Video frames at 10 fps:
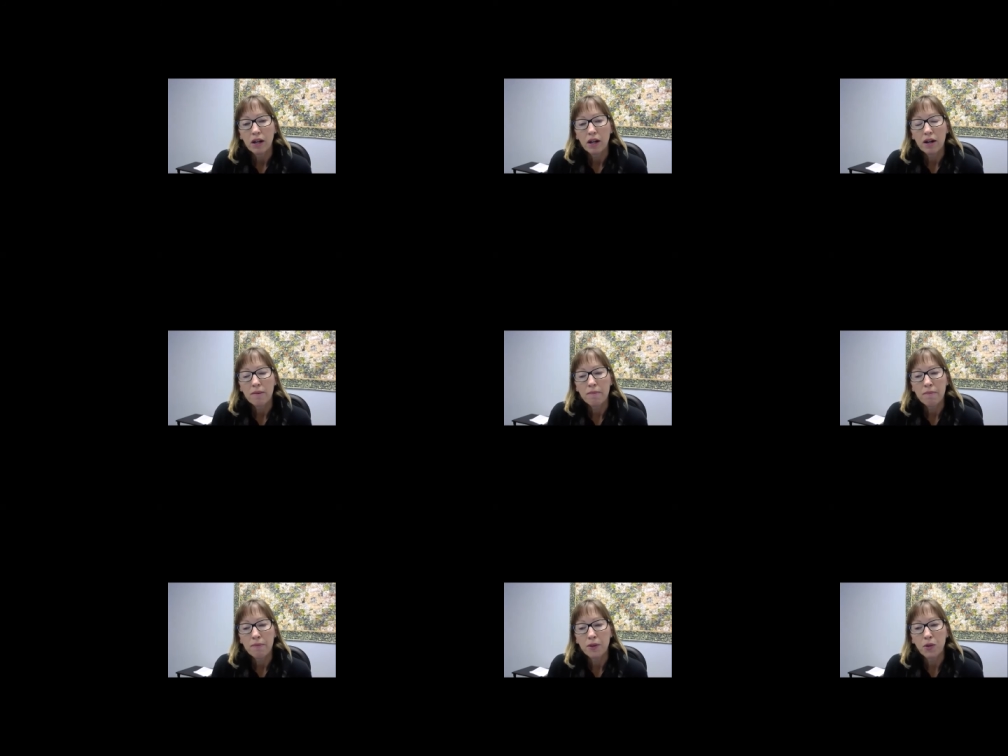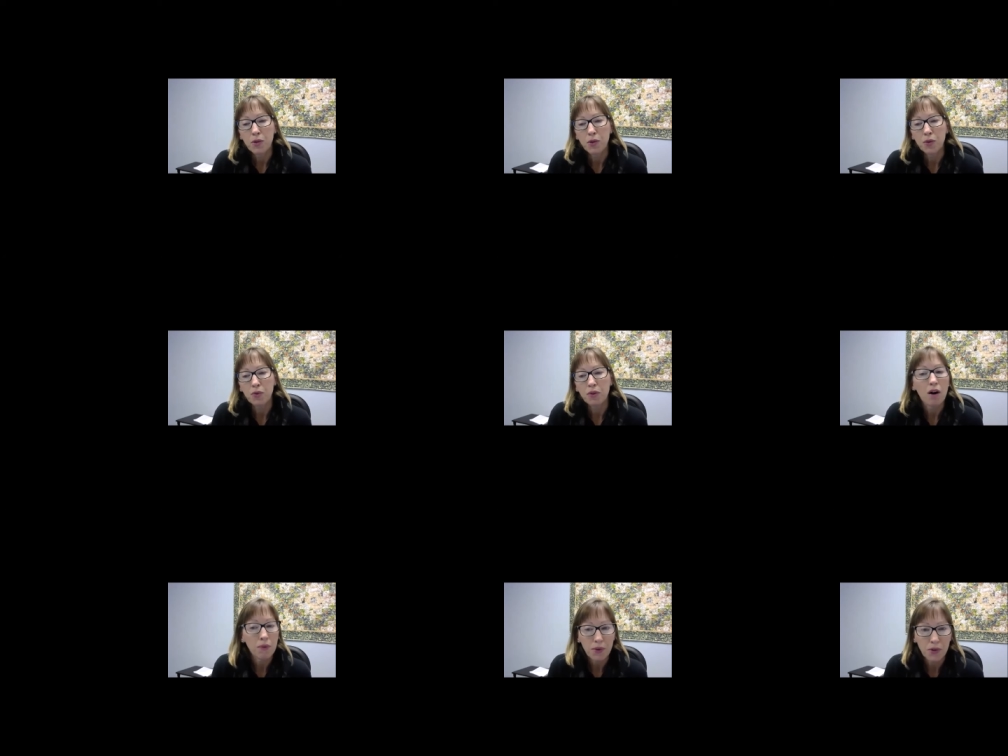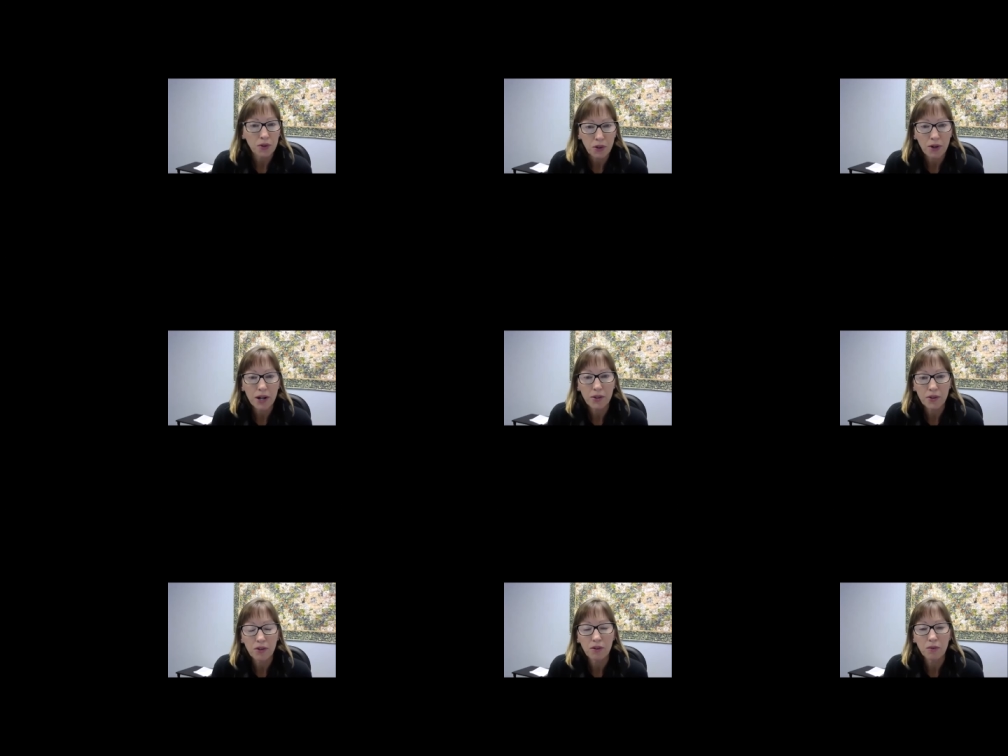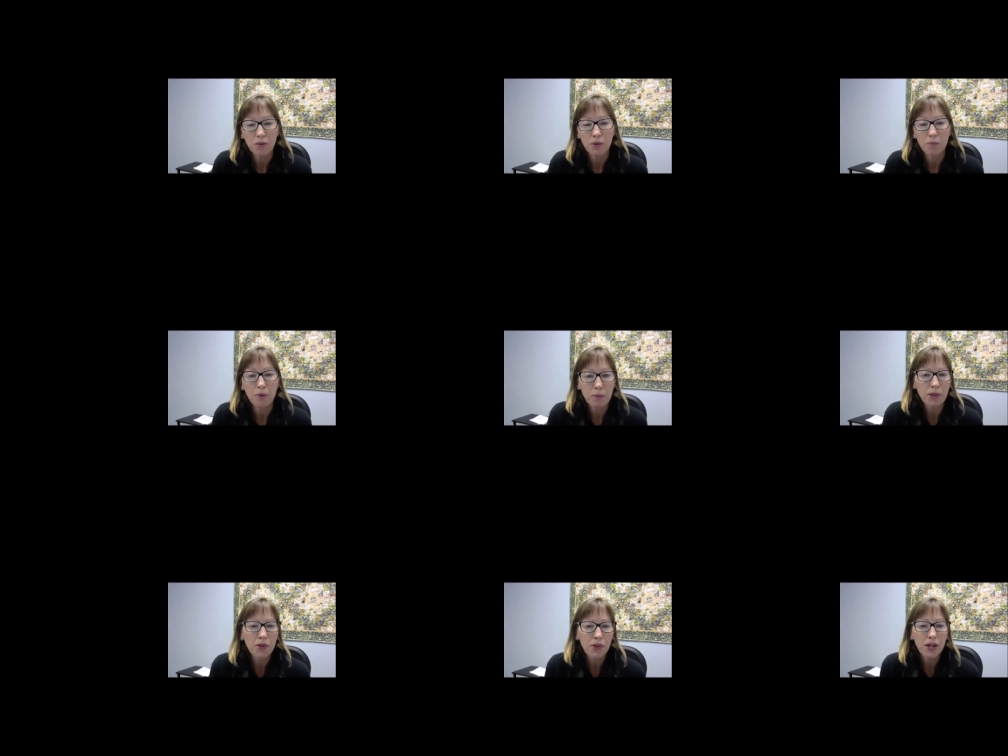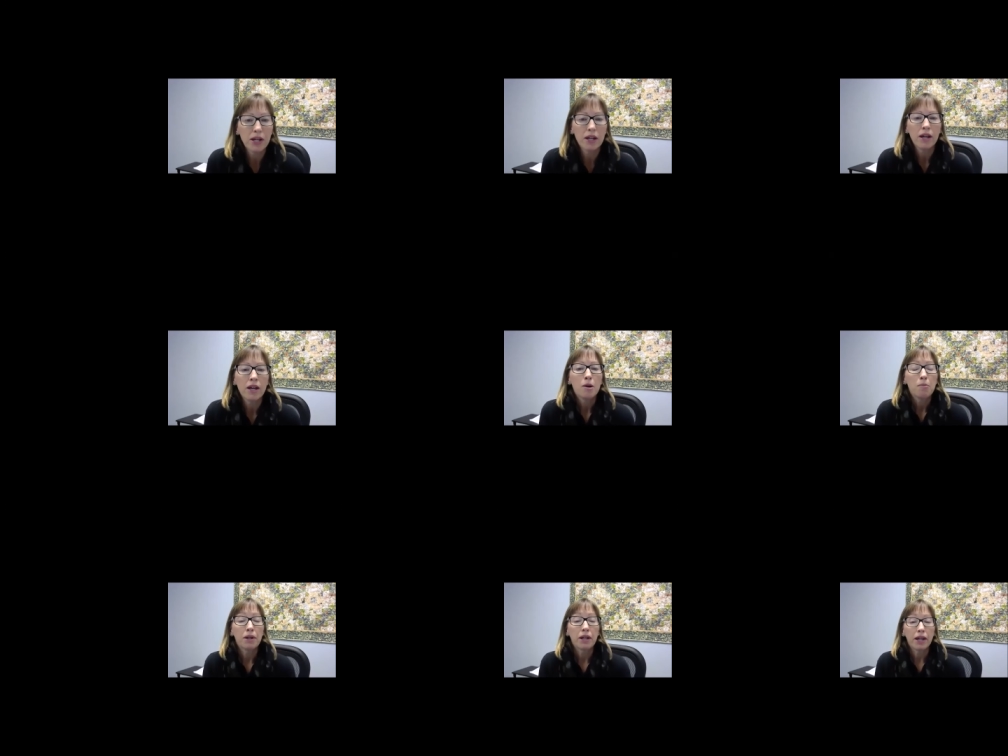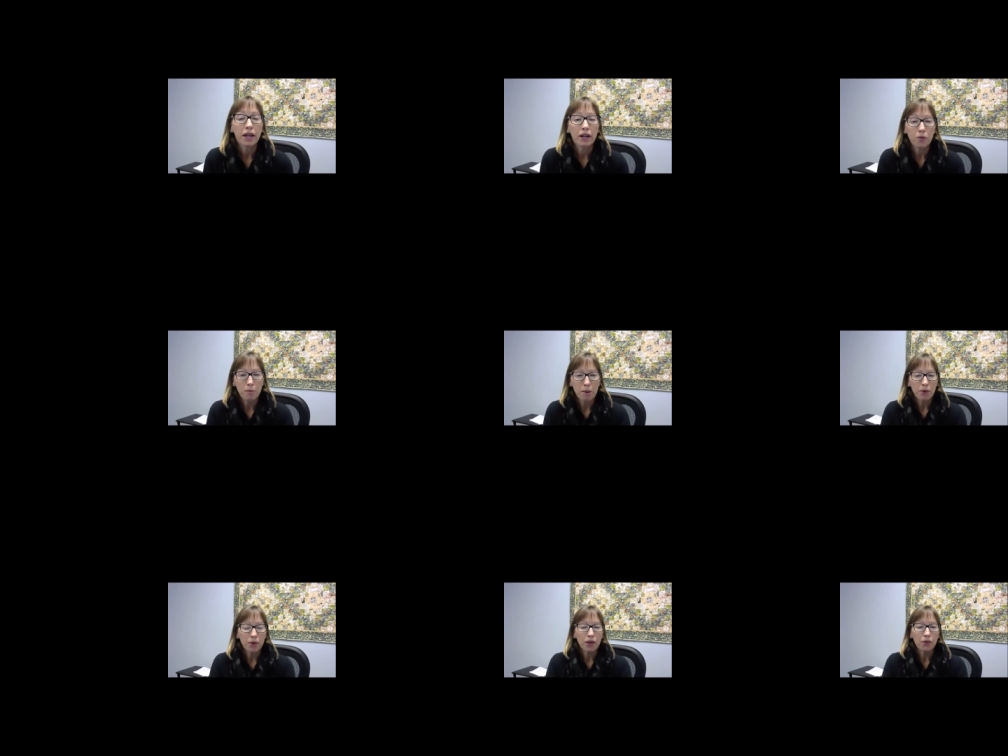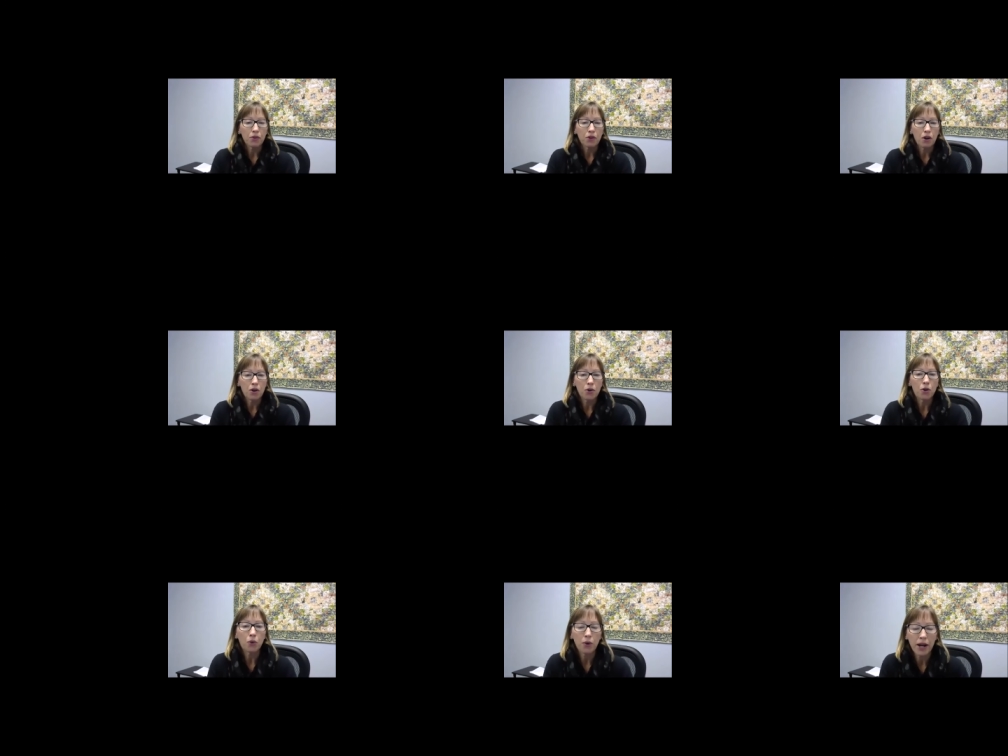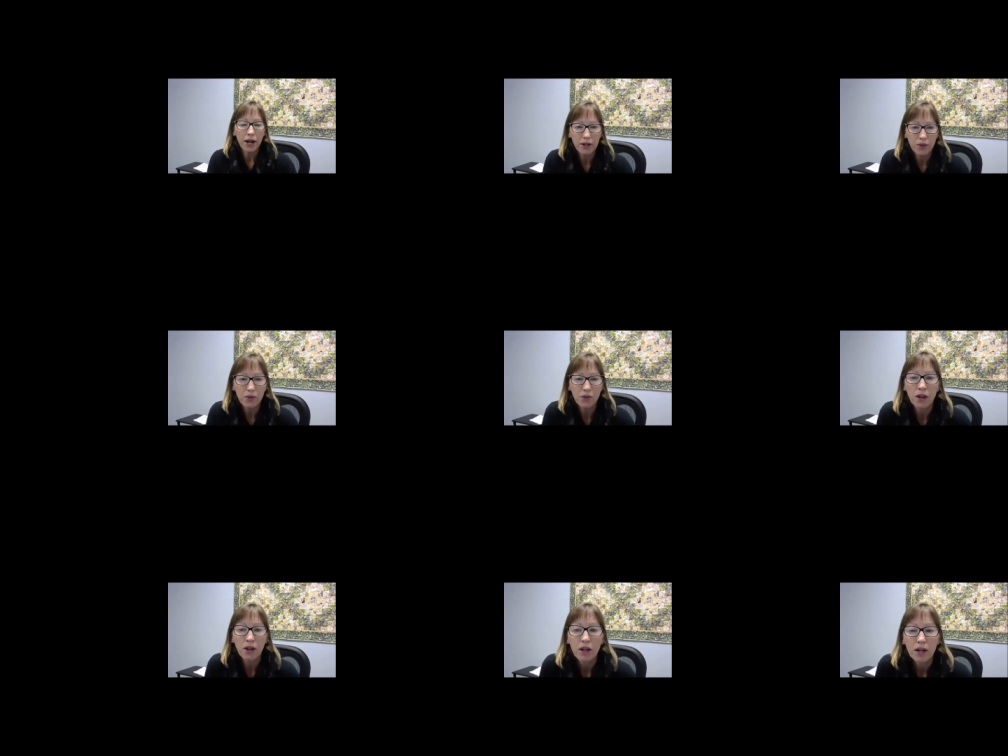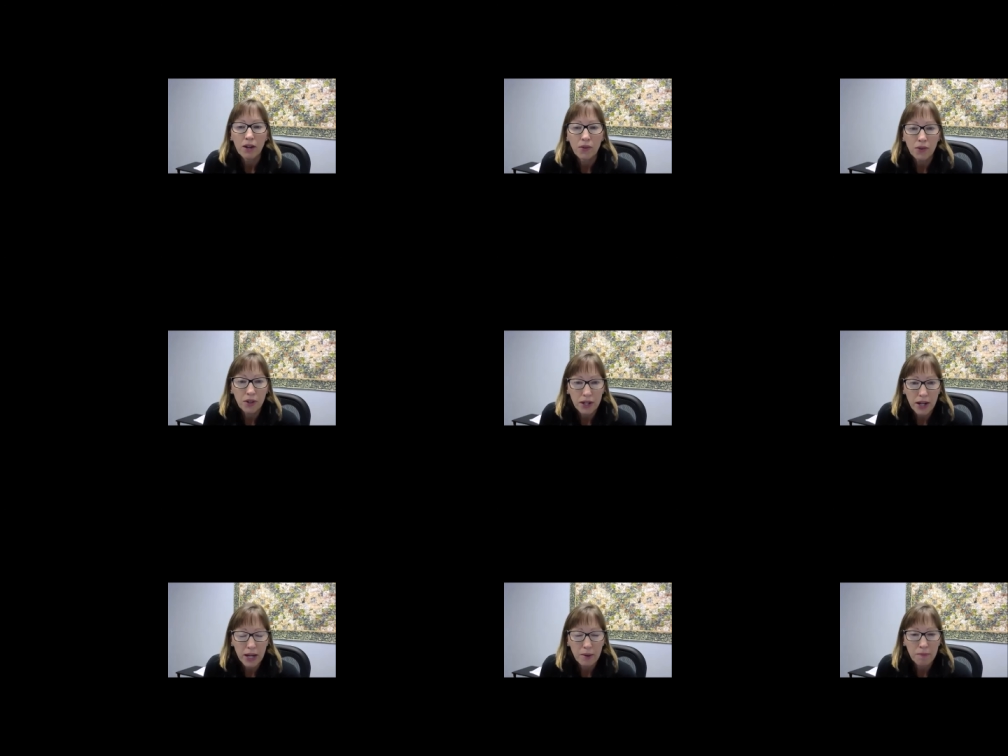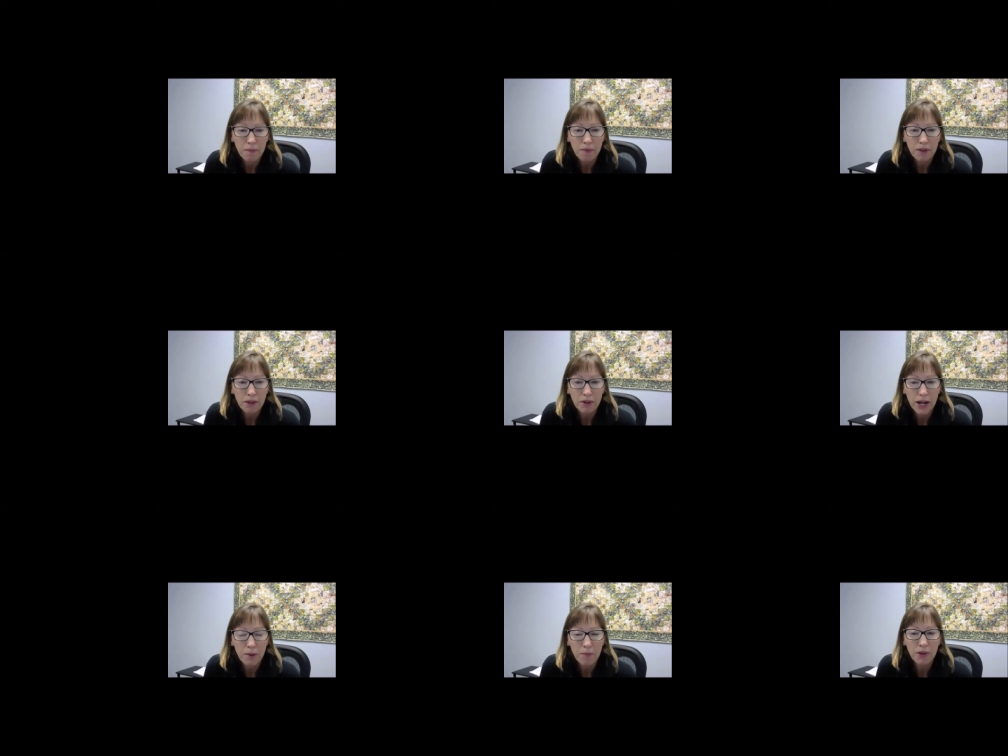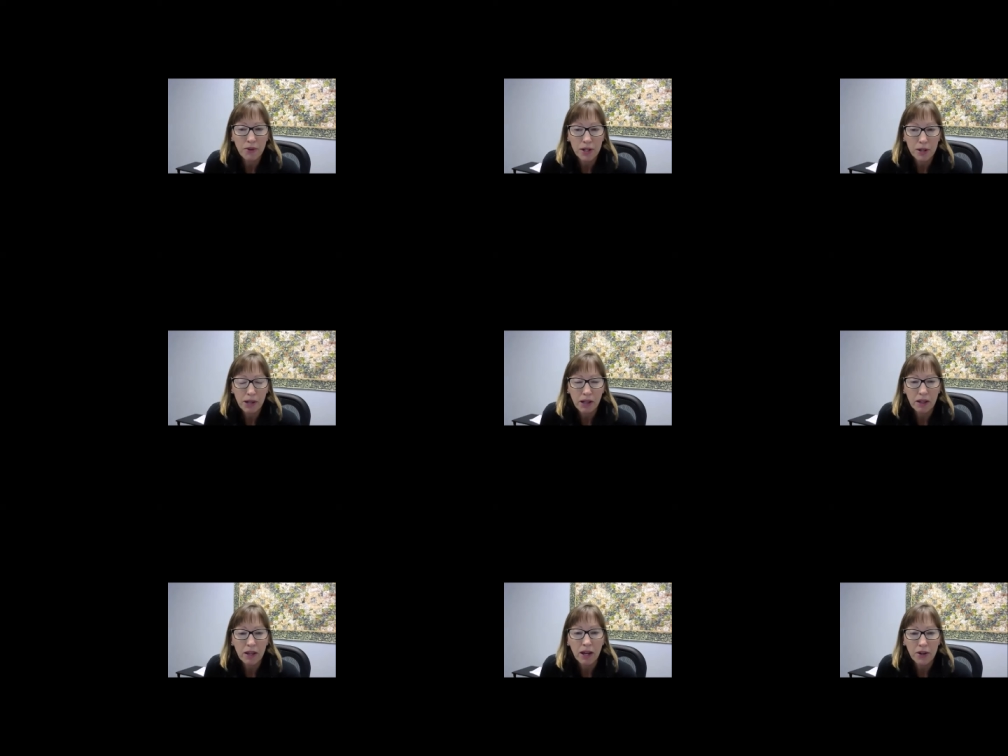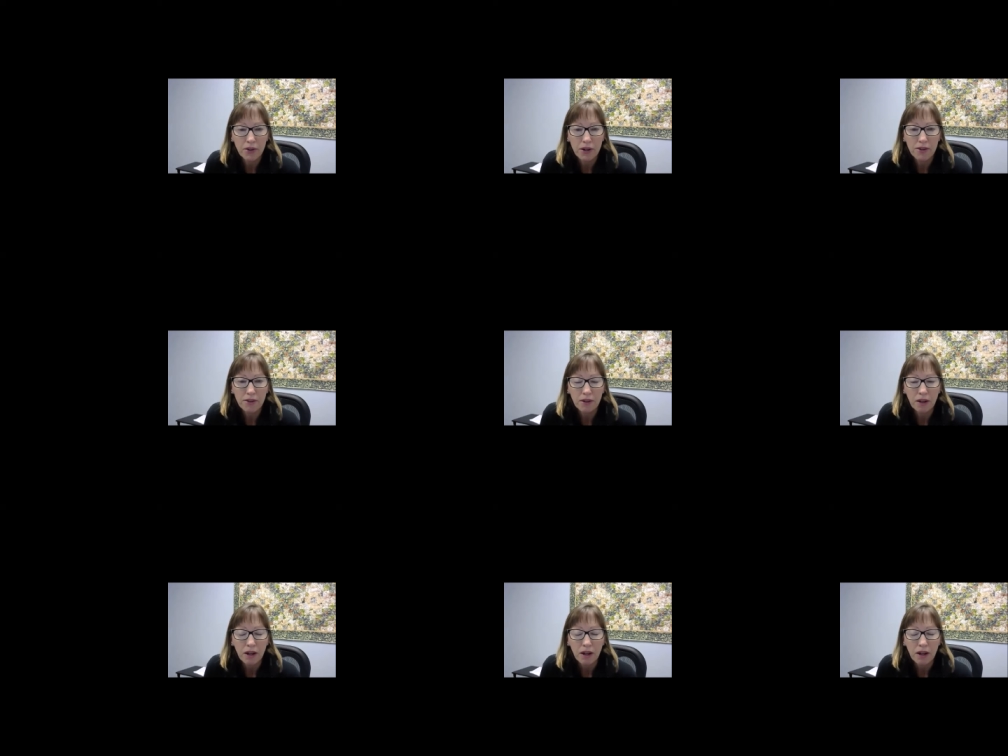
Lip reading: the student, officer or grad student would be able to see. But again, remember that there are no grades. It's their name and their email address.